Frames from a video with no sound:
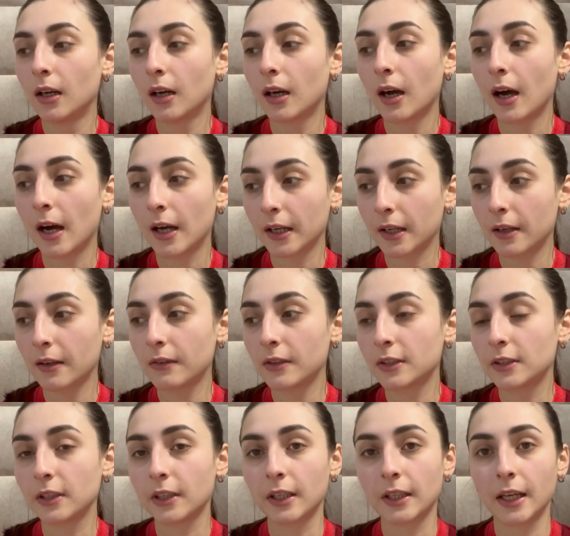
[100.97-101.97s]
Kharkiv
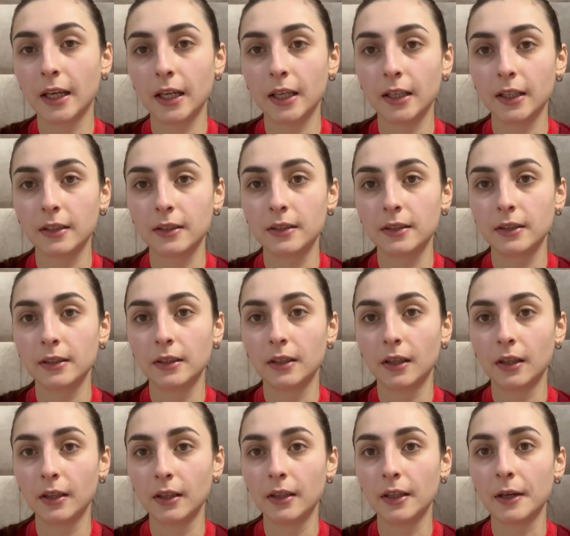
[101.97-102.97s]
is located
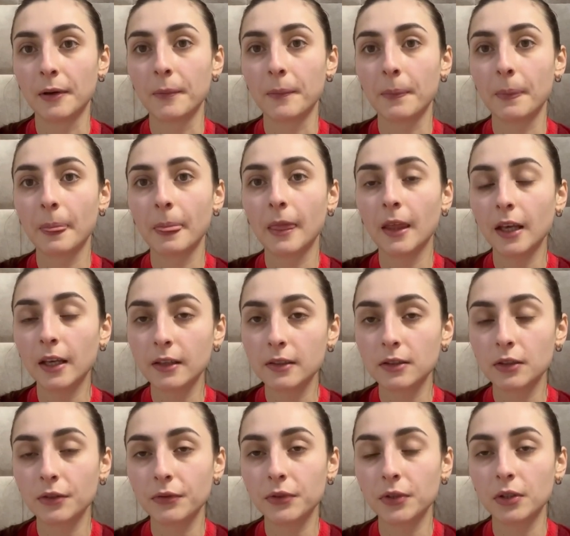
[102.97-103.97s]
on the
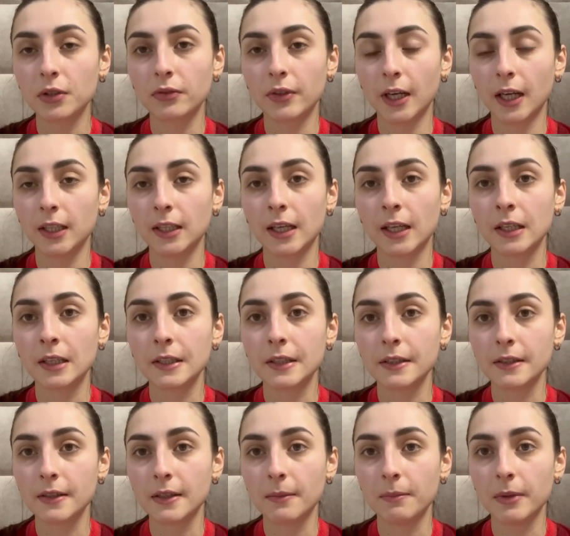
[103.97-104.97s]
east of Ukraine and
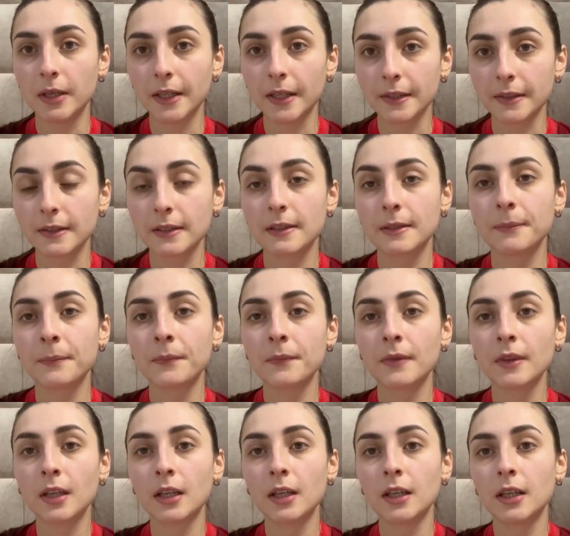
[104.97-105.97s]
is the biggest
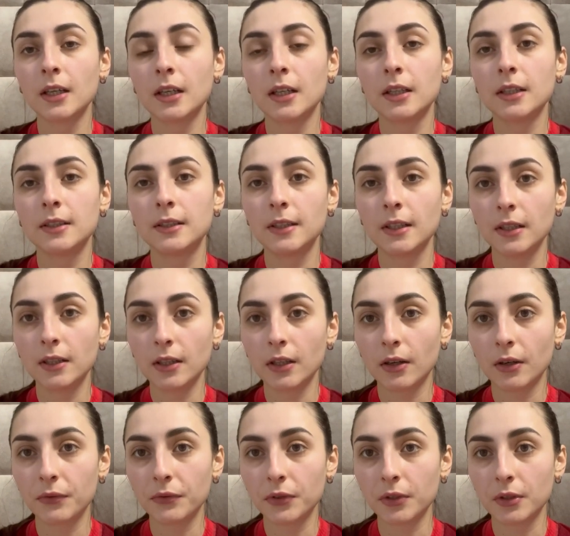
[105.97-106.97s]
city
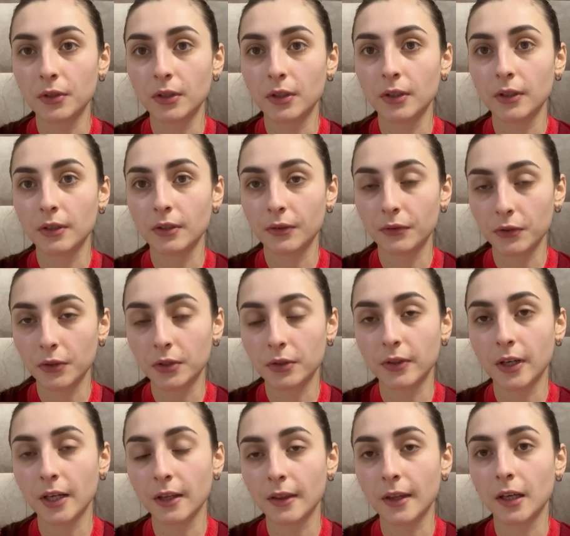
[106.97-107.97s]
of
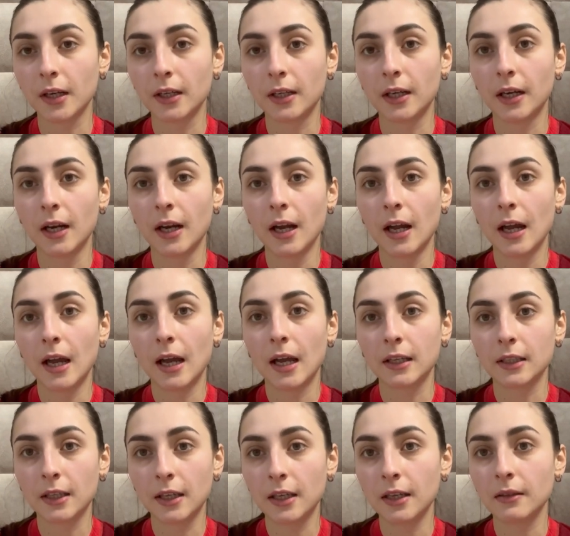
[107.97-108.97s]
Ukraine there,
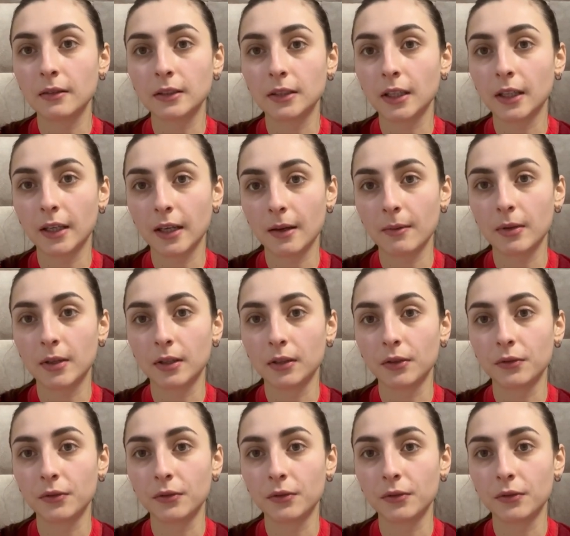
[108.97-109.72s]
and Kyiv is the capital.